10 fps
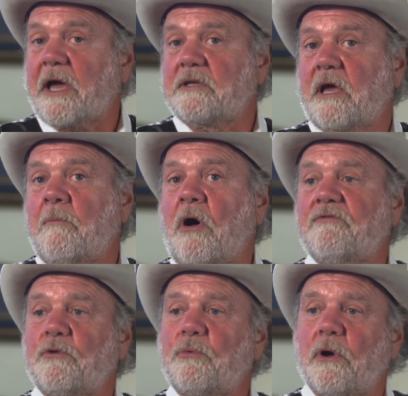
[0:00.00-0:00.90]
I had come
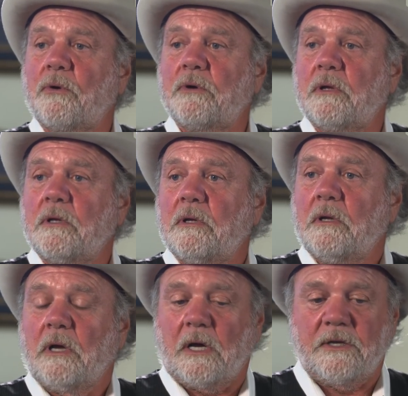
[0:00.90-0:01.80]
off the road.
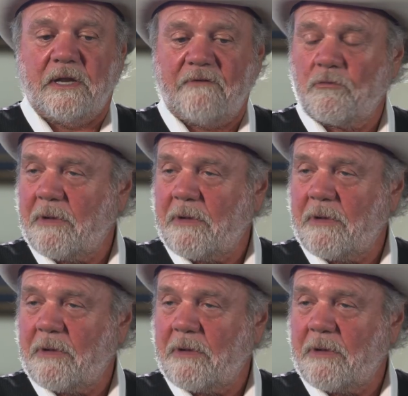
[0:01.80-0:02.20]
I didn't have a